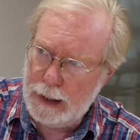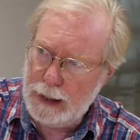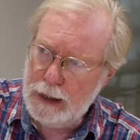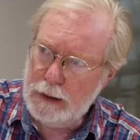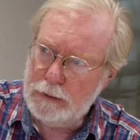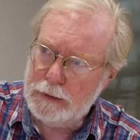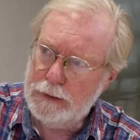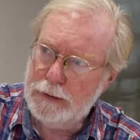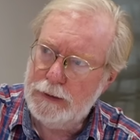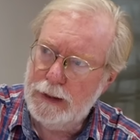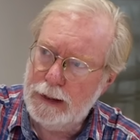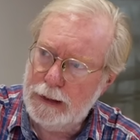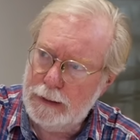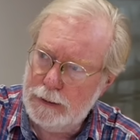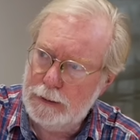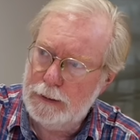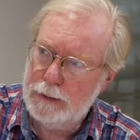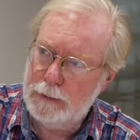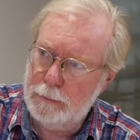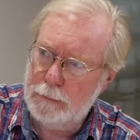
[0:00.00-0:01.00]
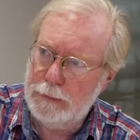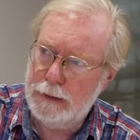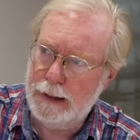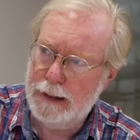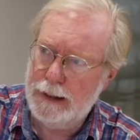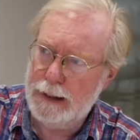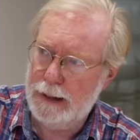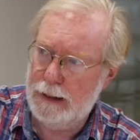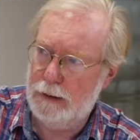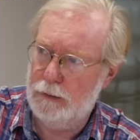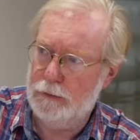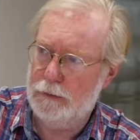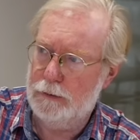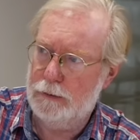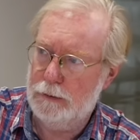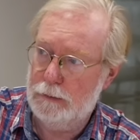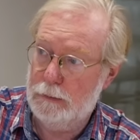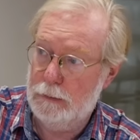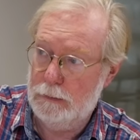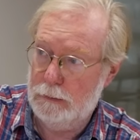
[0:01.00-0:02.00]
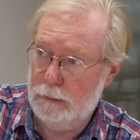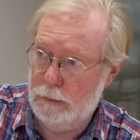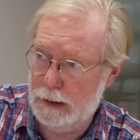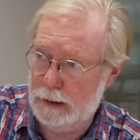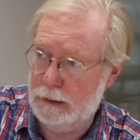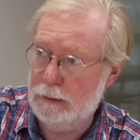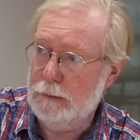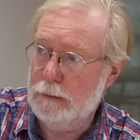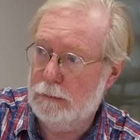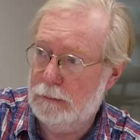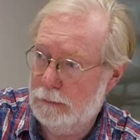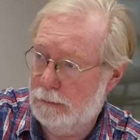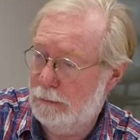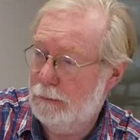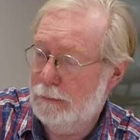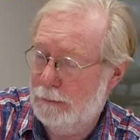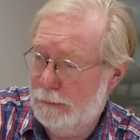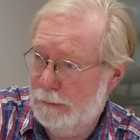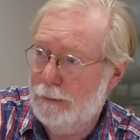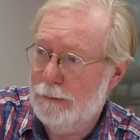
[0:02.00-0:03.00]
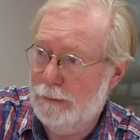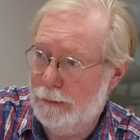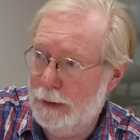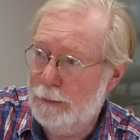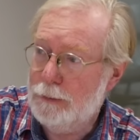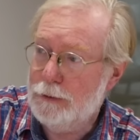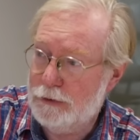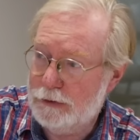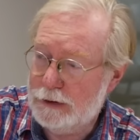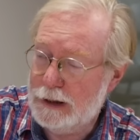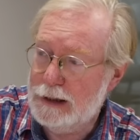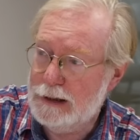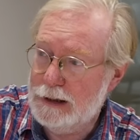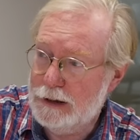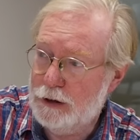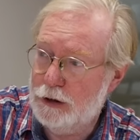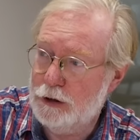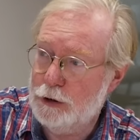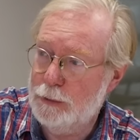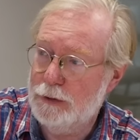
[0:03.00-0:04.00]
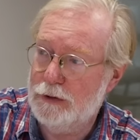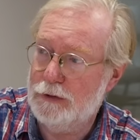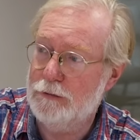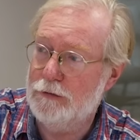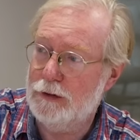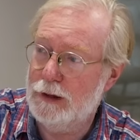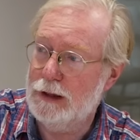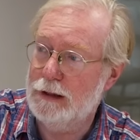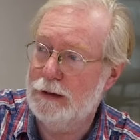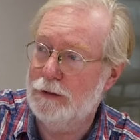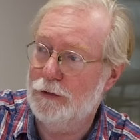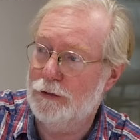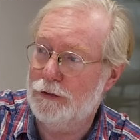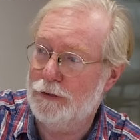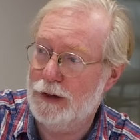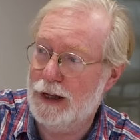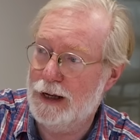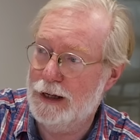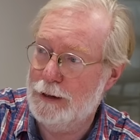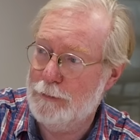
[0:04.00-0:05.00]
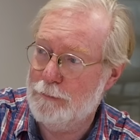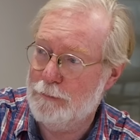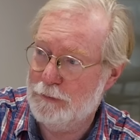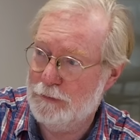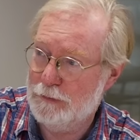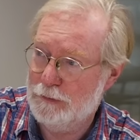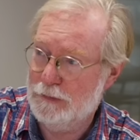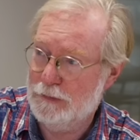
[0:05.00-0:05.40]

How did that play out? Well, there were scale economies in violence there,